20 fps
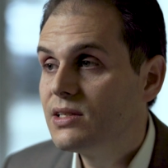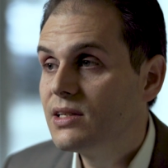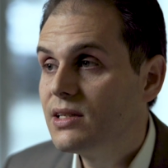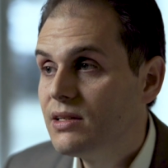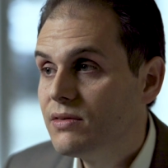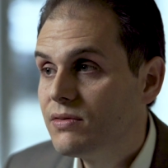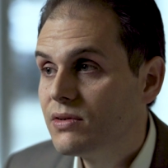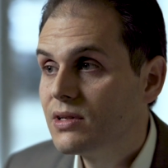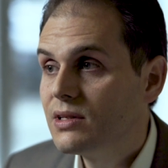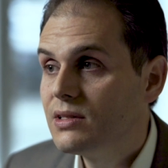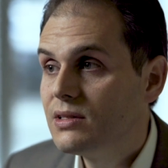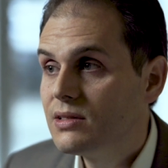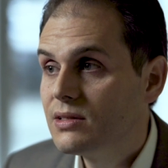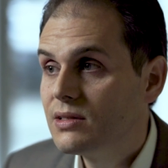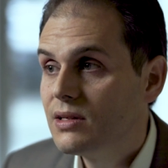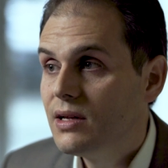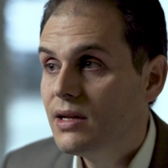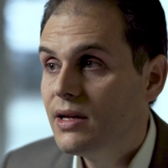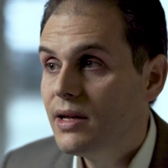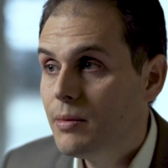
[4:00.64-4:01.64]

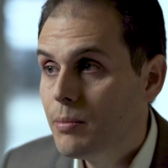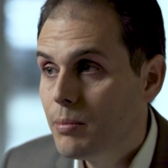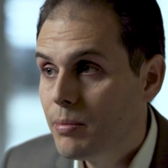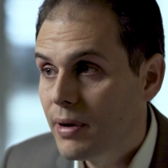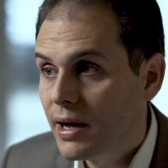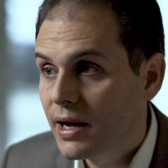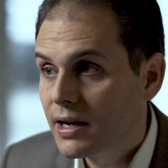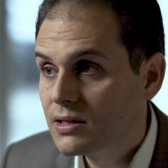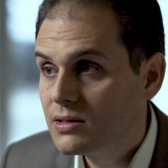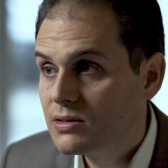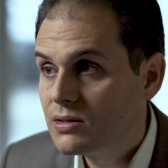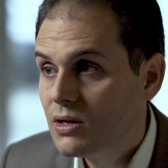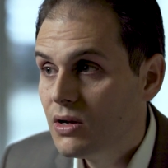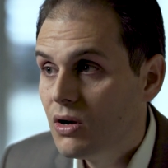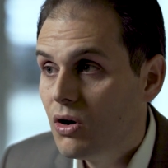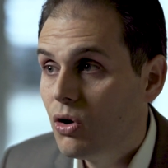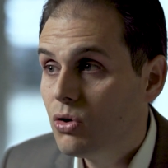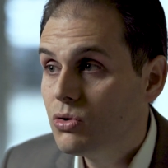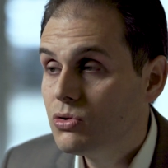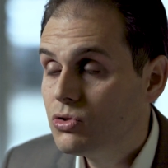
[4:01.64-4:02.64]
significant impact
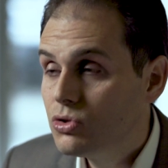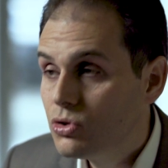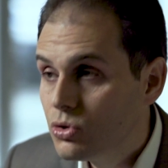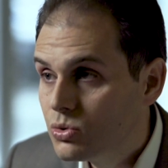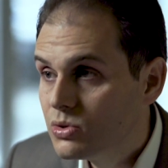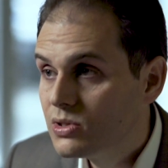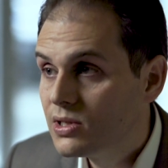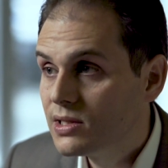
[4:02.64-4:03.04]
on true